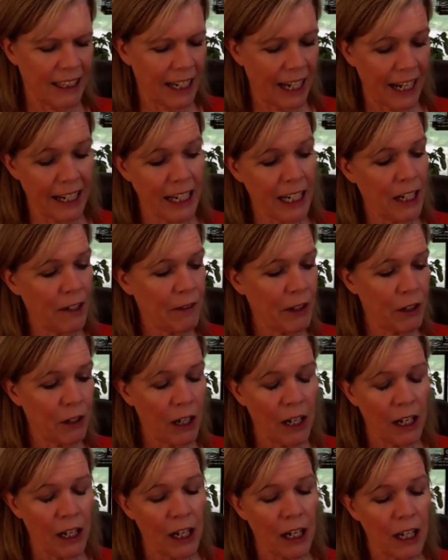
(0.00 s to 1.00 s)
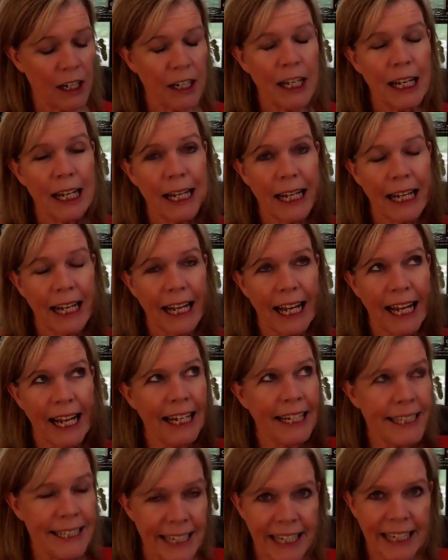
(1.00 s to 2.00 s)
I didn't even
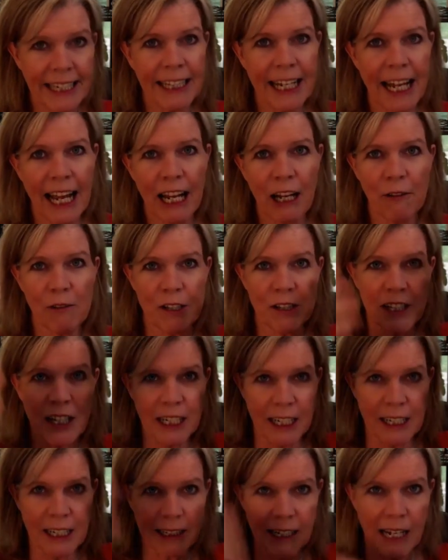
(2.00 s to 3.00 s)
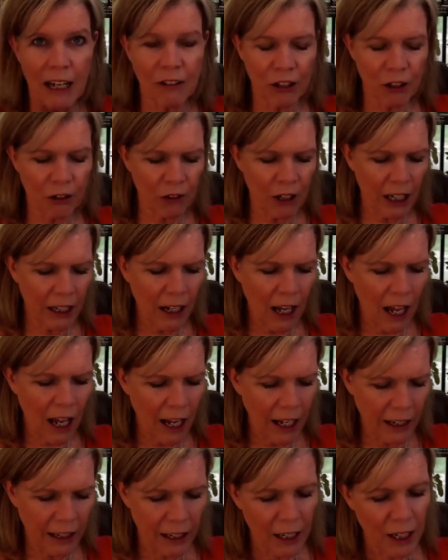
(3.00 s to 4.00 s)
intend that. It was like a download I
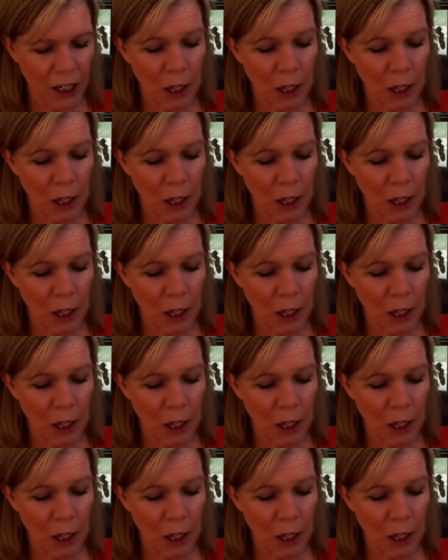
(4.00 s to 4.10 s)
got.